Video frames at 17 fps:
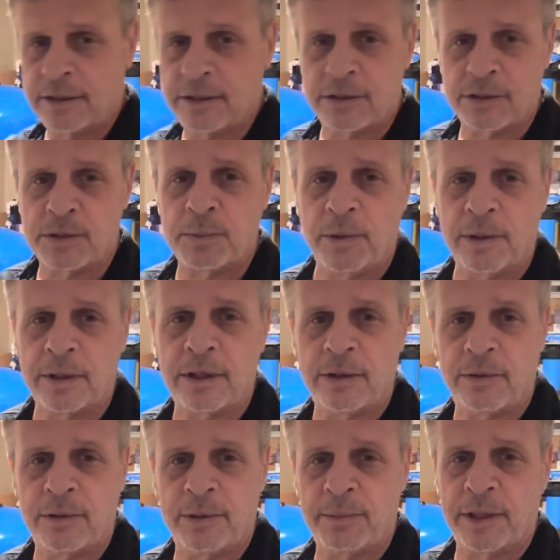this morning
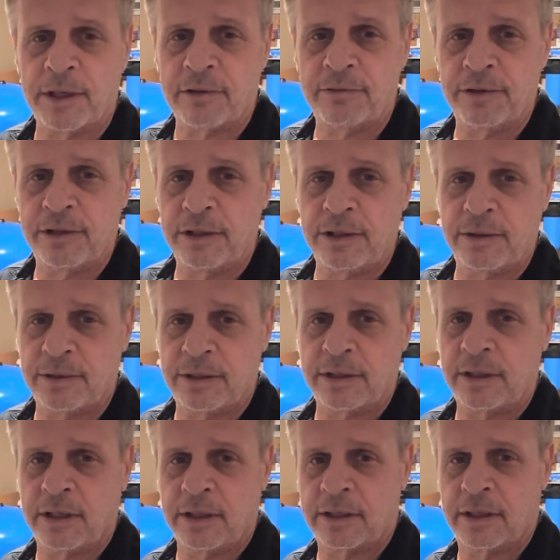I want to make a video and the
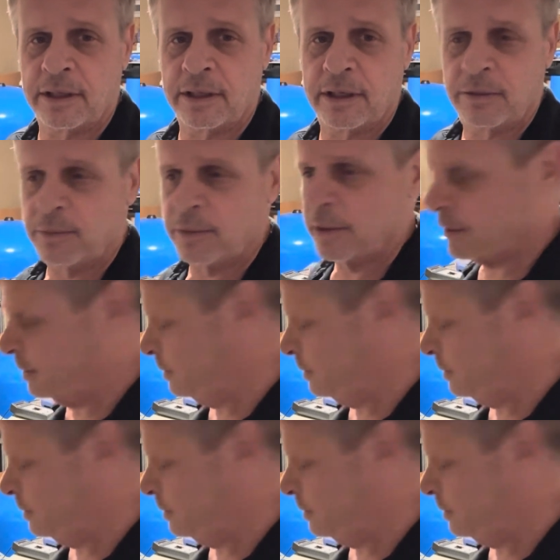darn thing ain't working.